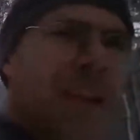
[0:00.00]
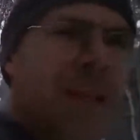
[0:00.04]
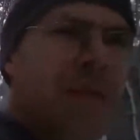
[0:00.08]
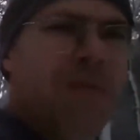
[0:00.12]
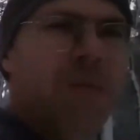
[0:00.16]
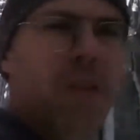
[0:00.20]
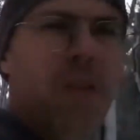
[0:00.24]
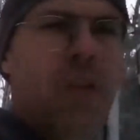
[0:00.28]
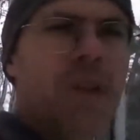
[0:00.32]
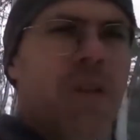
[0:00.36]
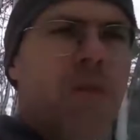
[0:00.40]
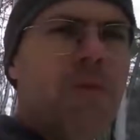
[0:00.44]
I
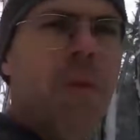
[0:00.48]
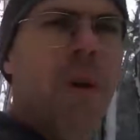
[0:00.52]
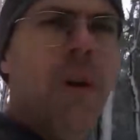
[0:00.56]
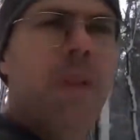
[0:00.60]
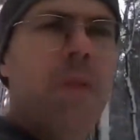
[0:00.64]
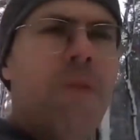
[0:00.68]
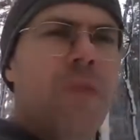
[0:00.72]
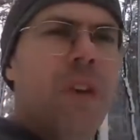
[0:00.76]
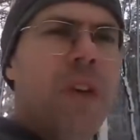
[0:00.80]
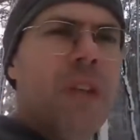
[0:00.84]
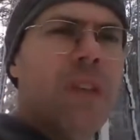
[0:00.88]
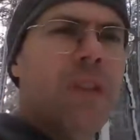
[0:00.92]
just
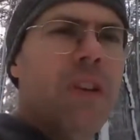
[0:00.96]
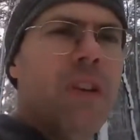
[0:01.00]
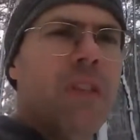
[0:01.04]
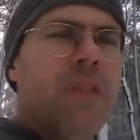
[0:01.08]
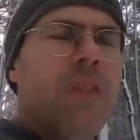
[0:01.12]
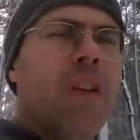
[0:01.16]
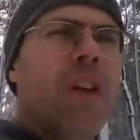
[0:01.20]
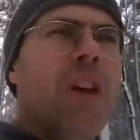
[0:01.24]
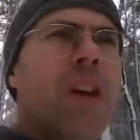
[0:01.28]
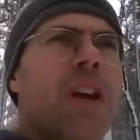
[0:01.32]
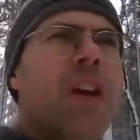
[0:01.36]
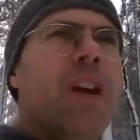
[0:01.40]
one
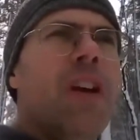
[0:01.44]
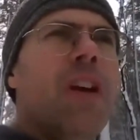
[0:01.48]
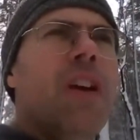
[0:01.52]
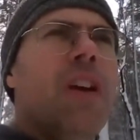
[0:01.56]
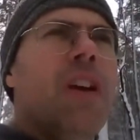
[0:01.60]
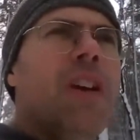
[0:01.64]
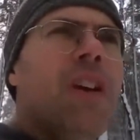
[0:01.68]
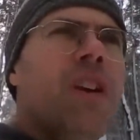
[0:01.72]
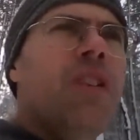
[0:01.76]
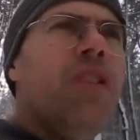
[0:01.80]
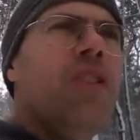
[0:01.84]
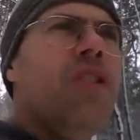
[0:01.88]
visit,
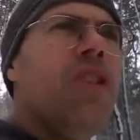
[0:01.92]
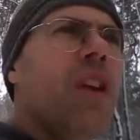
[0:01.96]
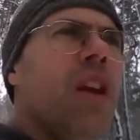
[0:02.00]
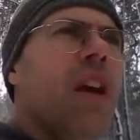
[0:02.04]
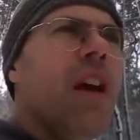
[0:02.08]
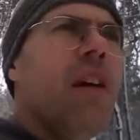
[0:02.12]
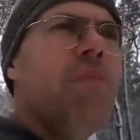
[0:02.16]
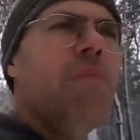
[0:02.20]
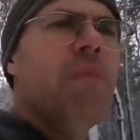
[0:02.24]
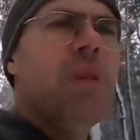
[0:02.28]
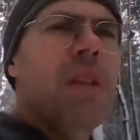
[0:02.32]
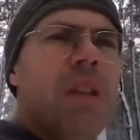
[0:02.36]
she
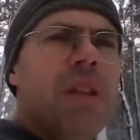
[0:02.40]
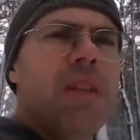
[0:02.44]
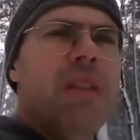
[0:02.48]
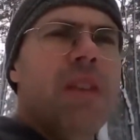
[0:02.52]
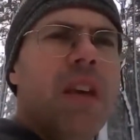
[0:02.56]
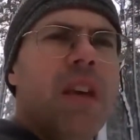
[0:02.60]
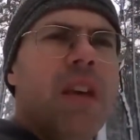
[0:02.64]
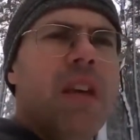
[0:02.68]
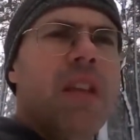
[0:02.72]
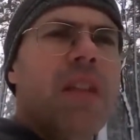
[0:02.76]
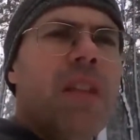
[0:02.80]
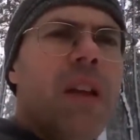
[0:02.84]
gave me the
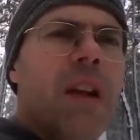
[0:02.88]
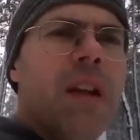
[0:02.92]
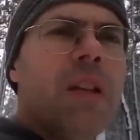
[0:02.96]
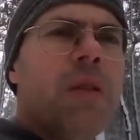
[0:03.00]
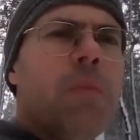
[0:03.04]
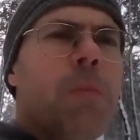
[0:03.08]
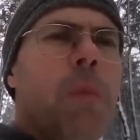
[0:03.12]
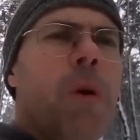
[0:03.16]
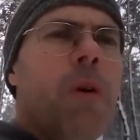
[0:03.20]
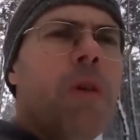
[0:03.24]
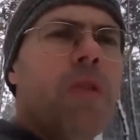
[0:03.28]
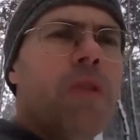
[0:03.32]
thing, three
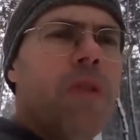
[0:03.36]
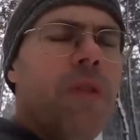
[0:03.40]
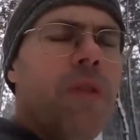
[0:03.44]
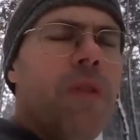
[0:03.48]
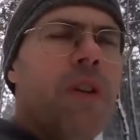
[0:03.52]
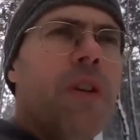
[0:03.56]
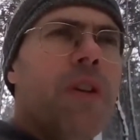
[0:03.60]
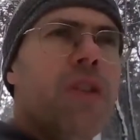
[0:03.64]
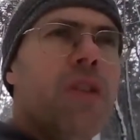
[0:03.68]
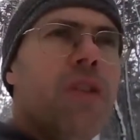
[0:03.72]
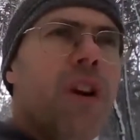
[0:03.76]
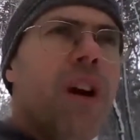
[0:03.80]
spoons
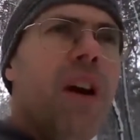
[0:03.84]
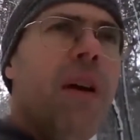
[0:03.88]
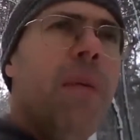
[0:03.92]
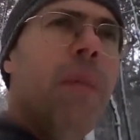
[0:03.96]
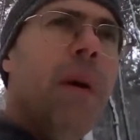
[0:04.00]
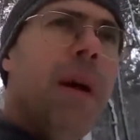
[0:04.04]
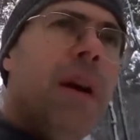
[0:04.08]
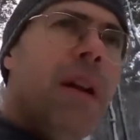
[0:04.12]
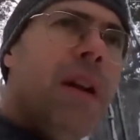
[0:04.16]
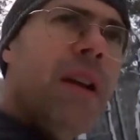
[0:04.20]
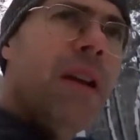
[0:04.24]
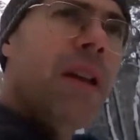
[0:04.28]
of her
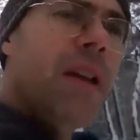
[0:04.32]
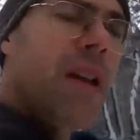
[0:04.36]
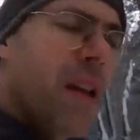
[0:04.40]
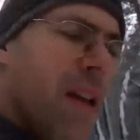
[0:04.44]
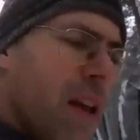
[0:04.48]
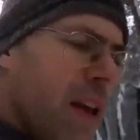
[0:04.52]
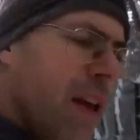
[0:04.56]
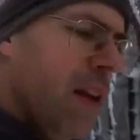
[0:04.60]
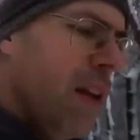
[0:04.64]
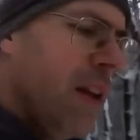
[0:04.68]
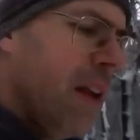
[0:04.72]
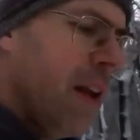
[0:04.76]
germ, and it
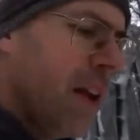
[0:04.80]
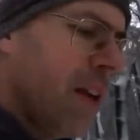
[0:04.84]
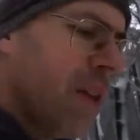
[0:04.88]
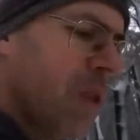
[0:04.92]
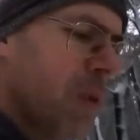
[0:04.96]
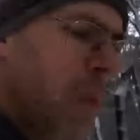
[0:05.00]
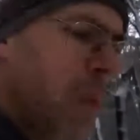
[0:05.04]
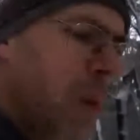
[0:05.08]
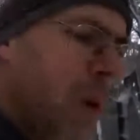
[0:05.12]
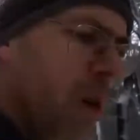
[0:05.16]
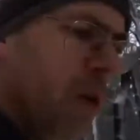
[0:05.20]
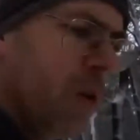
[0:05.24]
again
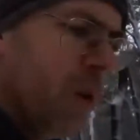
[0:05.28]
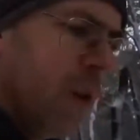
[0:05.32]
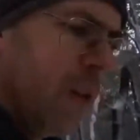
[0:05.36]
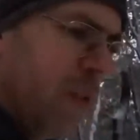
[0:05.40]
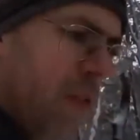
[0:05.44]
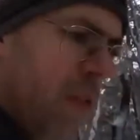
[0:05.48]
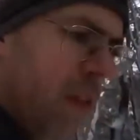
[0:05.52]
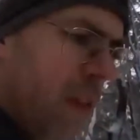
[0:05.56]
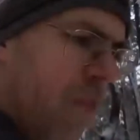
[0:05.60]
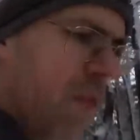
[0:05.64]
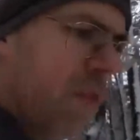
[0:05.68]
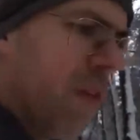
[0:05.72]

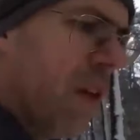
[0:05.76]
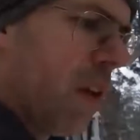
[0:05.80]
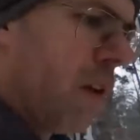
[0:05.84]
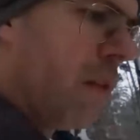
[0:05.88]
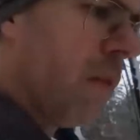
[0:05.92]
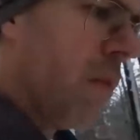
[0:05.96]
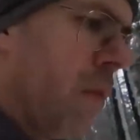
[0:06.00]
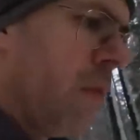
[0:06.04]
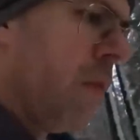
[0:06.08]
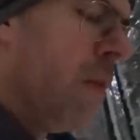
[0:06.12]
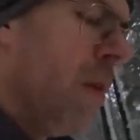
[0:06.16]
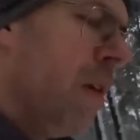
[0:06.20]
exploded, the thing.
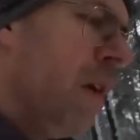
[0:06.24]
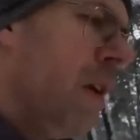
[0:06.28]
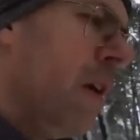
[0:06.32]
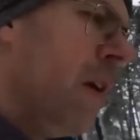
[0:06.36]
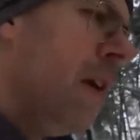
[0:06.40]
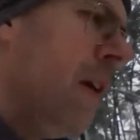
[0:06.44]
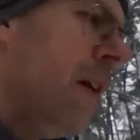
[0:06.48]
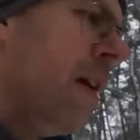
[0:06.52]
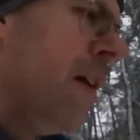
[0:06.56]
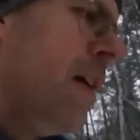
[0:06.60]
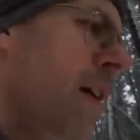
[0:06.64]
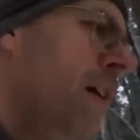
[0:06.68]

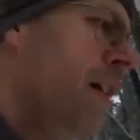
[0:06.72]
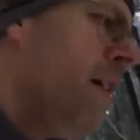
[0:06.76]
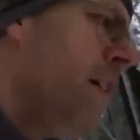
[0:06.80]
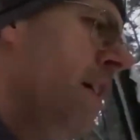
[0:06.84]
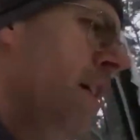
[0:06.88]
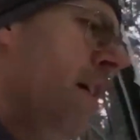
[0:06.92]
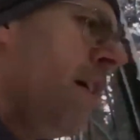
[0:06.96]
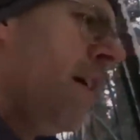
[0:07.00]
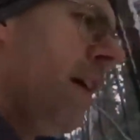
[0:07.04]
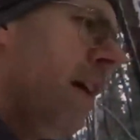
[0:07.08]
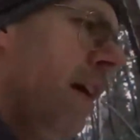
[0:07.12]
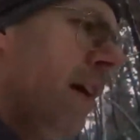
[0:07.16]

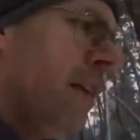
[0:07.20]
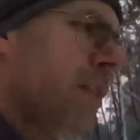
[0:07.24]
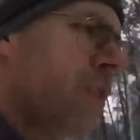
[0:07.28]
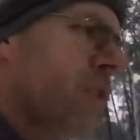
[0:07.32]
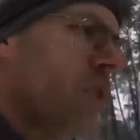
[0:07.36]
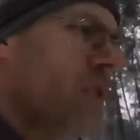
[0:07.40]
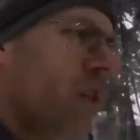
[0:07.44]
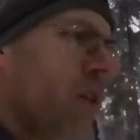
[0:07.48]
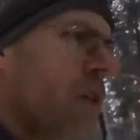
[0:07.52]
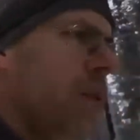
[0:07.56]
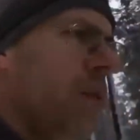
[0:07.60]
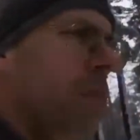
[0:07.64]
And
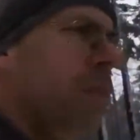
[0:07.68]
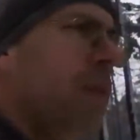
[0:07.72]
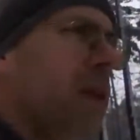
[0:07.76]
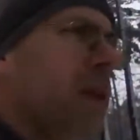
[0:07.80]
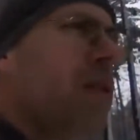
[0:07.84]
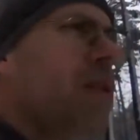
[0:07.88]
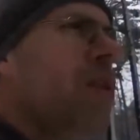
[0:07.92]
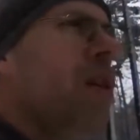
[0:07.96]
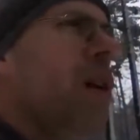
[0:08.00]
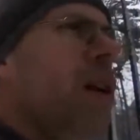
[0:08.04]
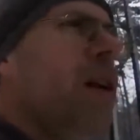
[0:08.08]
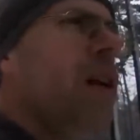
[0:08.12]
so,
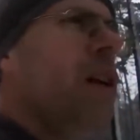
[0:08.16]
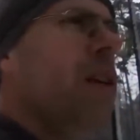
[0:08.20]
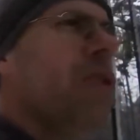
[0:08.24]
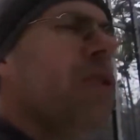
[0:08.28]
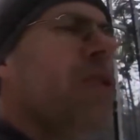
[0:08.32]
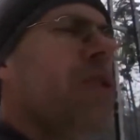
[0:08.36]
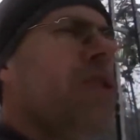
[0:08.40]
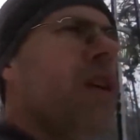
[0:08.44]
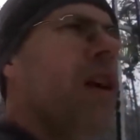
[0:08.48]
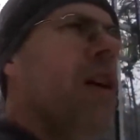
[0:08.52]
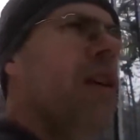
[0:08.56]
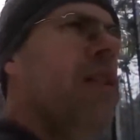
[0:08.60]

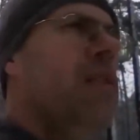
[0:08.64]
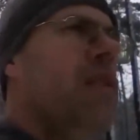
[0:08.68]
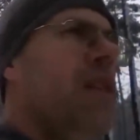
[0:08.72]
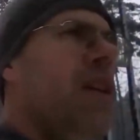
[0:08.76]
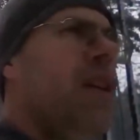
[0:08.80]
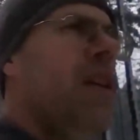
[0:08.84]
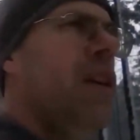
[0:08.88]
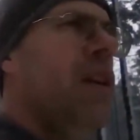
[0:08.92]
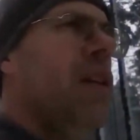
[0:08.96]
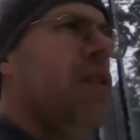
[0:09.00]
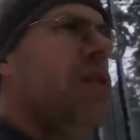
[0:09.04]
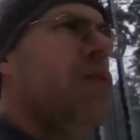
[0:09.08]
because I
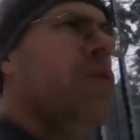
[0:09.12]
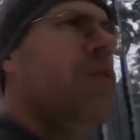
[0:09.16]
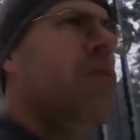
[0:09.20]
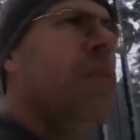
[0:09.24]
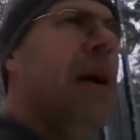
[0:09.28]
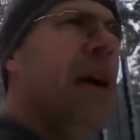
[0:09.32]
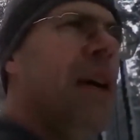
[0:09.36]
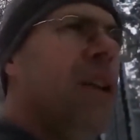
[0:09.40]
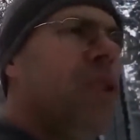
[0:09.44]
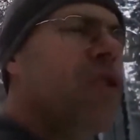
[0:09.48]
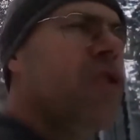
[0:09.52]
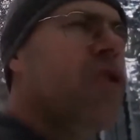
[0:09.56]
dare to
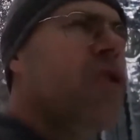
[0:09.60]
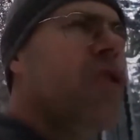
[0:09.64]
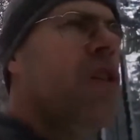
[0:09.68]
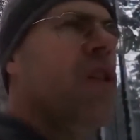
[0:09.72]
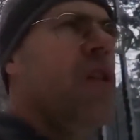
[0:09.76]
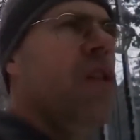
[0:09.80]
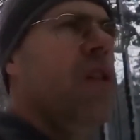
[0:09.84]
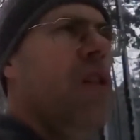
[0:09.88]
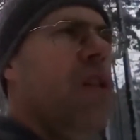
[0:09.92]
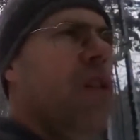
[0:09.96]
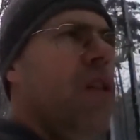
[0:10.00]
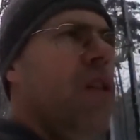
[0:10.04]
mention
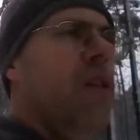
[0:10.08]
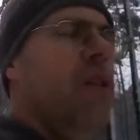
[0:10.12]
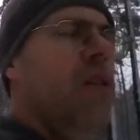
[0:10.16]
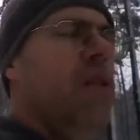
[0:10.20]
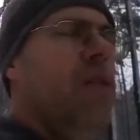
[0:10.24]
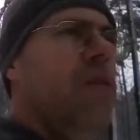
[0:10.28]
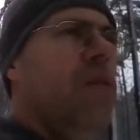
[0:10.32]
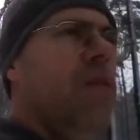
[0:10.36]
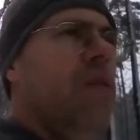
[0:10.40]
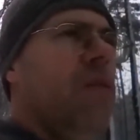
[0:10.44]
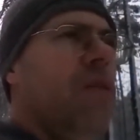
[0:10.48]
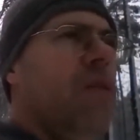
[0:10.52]
her
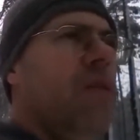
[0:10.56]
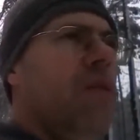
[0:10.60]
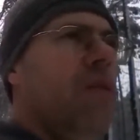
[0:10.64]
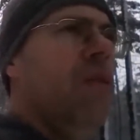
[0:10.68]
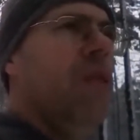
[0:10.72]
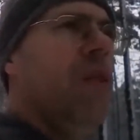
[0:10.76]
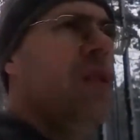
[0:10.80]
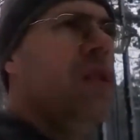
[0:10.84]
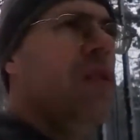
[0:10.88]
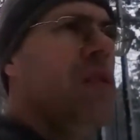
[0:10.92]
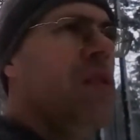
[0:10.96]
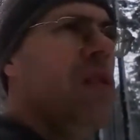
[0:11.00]

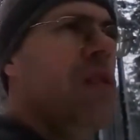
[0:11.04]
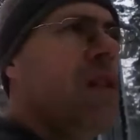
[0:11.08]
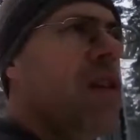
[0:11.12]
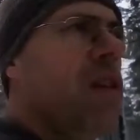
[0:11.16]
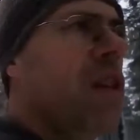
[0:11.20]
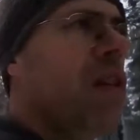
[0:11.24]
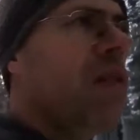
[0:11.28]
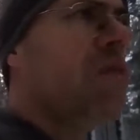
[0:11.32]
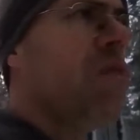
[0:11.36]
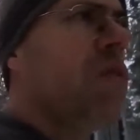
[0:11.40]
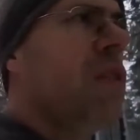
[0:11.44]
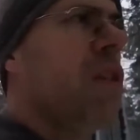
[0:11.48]
in the
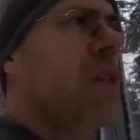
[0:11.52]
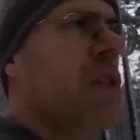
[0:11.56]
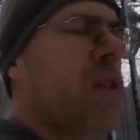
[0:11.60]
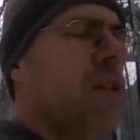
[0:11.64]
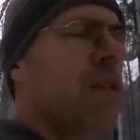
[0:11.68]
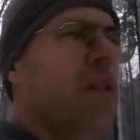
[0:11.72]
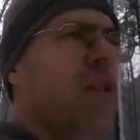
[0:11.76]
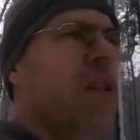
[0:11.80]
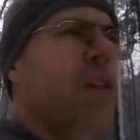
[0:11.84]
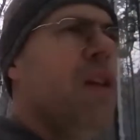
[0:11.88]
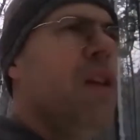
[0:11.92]
evening,